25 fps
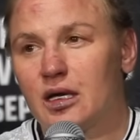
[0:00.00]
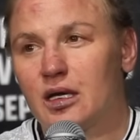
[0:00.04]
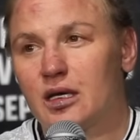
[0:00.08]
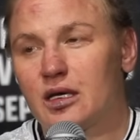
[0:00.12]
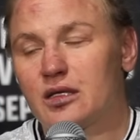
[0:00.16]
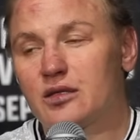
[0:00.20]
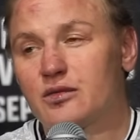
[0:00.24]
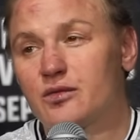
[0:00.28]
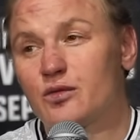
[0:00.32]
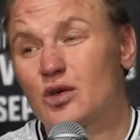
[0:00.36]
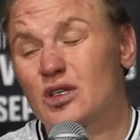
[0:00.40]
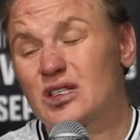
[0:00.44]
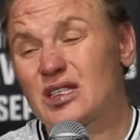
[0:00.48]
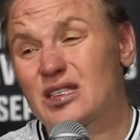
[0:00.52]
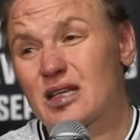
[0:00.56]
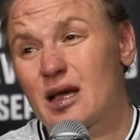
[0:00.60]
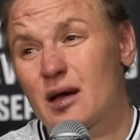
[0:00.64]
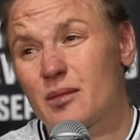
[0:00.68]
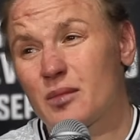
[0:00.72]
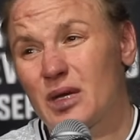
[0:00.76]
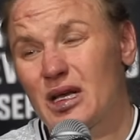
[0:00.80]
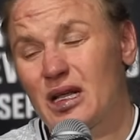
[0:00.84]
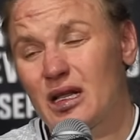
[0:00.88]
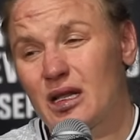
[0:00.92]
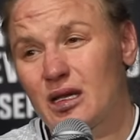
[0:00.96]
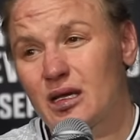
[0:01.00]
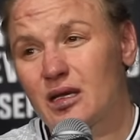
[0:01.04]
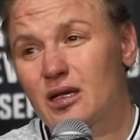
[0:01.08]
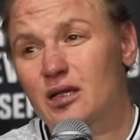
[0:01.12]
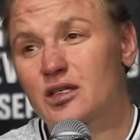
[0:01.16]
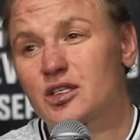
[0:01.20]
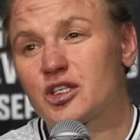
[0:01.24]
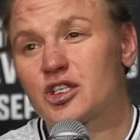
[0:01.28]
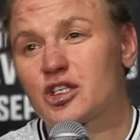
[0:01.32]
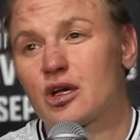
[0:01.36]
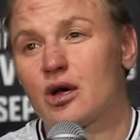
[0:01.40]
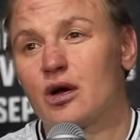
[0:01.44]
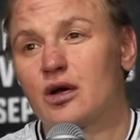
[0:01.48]
It was some illegal
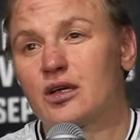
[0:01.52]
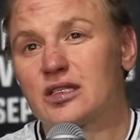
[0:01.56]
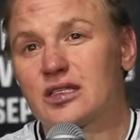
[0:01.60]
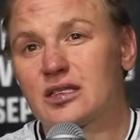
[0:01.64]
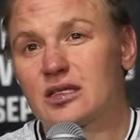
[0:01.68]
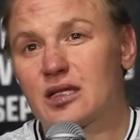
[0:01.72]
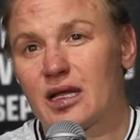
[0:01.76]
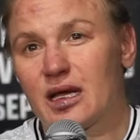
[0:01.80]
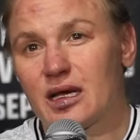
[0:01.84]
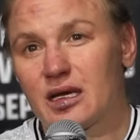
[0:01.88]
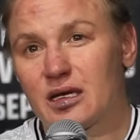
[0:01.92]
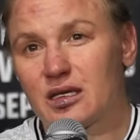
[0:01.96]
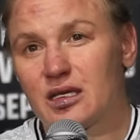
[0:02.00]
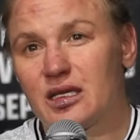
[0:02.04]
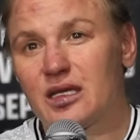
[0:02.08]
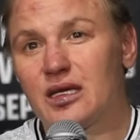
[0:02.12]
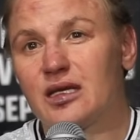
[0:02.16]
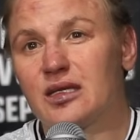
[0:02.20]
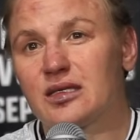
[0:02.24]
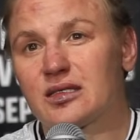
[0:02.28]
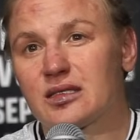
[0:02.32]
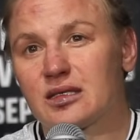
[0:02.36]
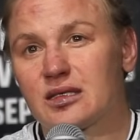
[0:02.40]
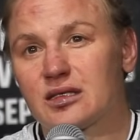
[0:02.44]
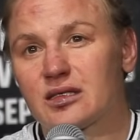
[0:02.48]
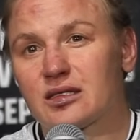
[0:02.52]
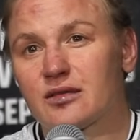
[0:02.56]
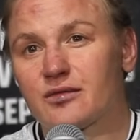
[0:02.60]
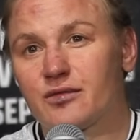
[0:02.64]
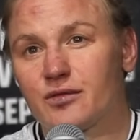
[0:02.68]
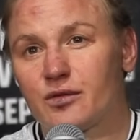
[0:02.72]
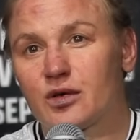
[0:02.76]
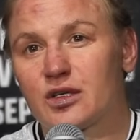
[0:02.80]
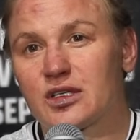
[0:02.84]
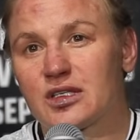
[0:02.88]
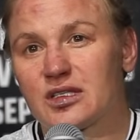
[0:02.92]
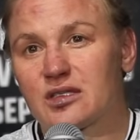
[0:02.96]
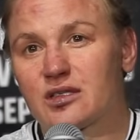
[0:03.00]
shots like knees in the
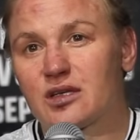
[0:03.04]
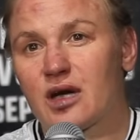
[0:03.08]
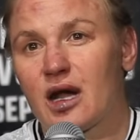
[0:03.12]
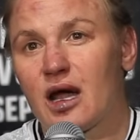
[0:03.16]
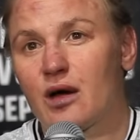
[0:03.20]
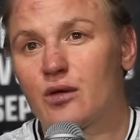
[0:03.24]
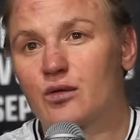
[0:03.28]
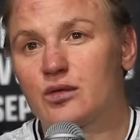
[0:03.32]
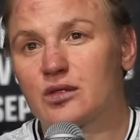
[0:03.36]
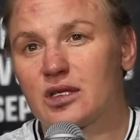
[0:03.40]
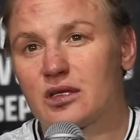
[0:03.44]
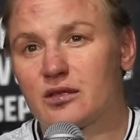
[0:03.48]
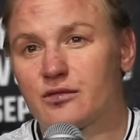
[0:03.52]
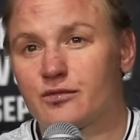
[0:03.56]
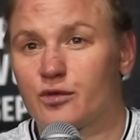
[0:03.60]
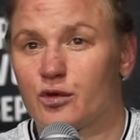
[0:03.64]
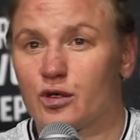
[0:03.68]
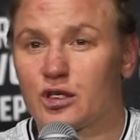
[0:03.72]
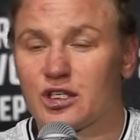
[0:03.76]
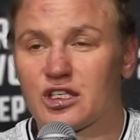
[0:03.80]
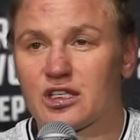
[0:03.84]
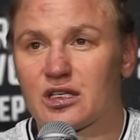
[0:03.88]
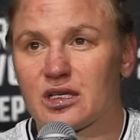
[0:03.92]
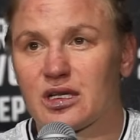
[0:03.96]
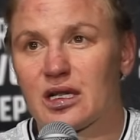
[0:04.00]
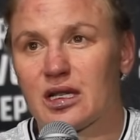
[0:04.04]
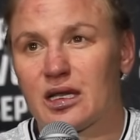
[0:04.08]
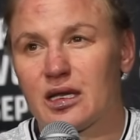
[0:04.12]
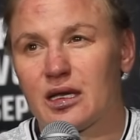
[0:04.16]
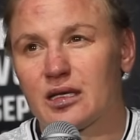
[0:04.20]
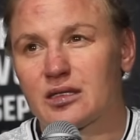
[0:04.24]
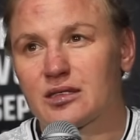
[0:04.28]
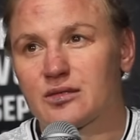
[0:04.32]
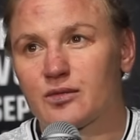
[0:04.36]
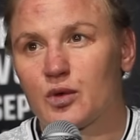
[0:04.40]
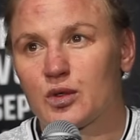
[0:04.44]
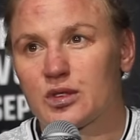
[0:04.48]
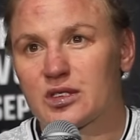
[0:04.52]
first round. Unfortunately,
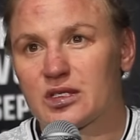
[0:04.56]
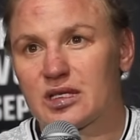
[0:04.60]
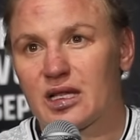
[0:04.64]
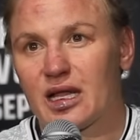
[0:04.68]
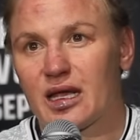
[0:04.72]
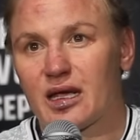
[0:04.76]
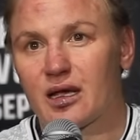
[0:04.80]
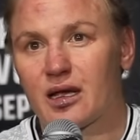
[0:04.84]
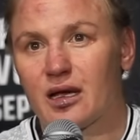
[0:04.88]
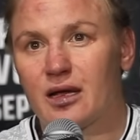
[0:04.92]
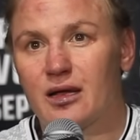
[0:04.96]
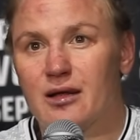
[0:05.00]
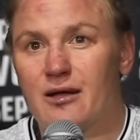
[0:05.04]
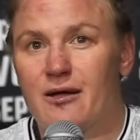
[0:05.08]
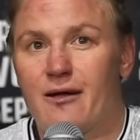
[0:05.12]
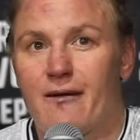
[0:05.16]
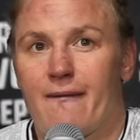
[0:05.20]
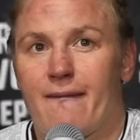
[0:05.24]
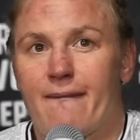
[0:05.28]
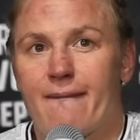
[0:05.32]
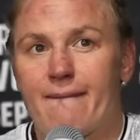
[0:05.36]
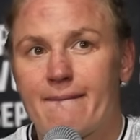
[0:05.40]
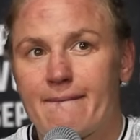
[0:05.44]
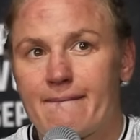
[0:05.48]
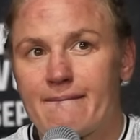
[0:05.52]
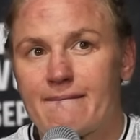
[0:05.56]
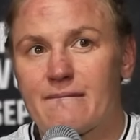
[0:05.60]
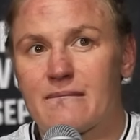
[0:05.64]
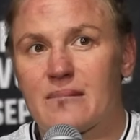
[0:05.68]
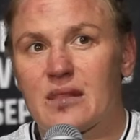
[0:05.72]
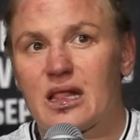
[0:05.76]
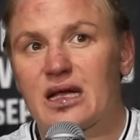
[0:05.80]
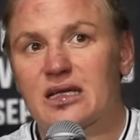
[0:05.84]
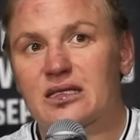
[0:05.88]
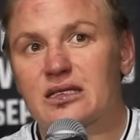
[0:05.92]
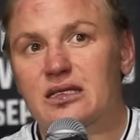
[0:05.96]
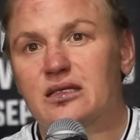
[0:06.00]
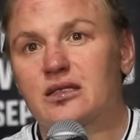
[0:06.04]
it was like
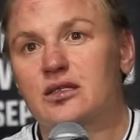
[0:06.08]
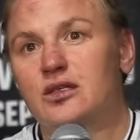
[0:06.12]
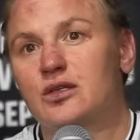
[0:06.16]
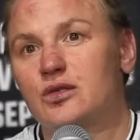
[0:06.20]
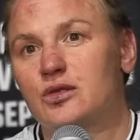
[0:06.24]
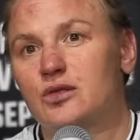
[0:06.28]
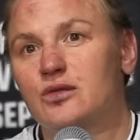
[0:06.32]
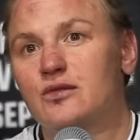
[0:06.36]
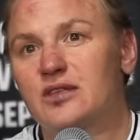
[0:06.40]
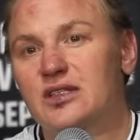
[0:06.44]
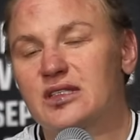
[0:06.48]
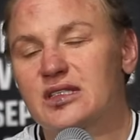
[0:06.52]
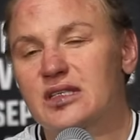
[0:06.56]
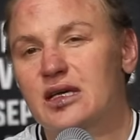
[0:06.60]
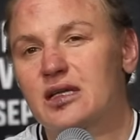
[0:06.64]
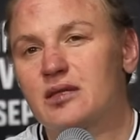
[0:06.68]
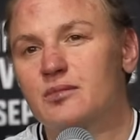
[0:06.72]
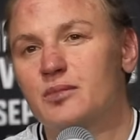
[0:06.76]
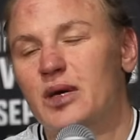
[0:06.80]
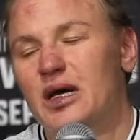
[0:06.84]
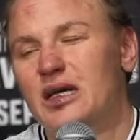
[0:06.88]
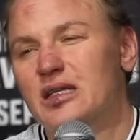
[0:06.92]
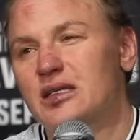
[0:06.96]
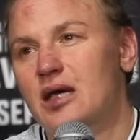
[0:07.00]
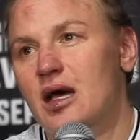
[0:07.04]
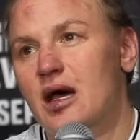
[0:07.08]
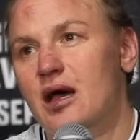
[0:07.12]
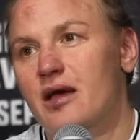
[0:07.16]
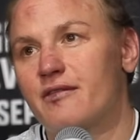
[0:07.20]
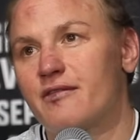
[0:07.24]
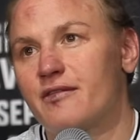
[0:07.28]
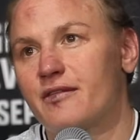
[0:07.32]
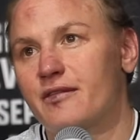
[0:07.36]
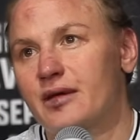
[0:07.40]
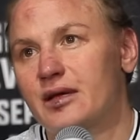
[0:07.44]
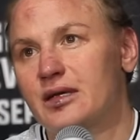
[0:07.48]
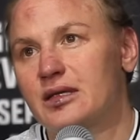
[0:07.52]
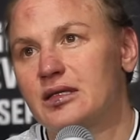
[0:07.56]
nothing to do with it, but I
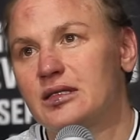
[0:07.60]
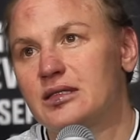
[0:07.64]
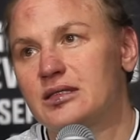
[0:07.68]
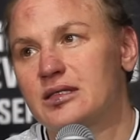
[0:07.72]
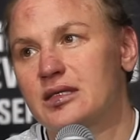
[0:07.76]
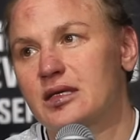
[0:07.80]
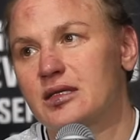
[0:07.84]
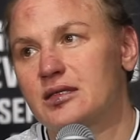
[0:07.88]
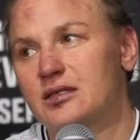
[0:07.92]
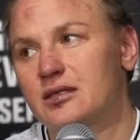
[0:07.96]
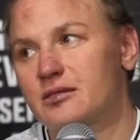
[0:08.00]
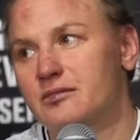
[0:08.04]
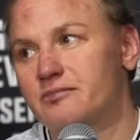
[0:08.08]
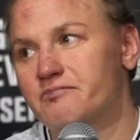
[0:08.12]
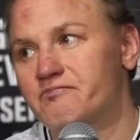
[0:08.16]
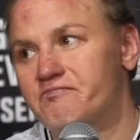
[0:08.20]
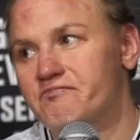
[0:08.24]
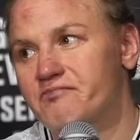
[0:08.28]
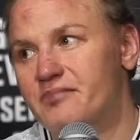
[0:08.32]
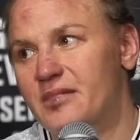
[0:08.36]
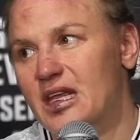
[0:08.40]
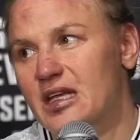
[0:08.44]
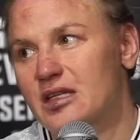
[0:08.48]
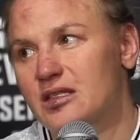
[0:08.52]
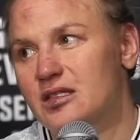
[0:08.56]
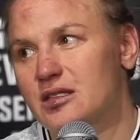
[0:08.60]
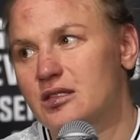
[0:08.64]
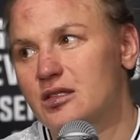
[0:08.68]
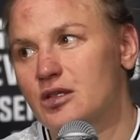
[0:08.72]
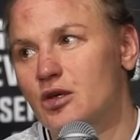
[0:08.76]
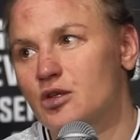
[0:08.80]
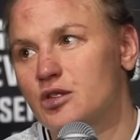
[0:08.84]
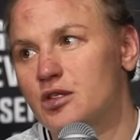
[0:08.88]
feel that it's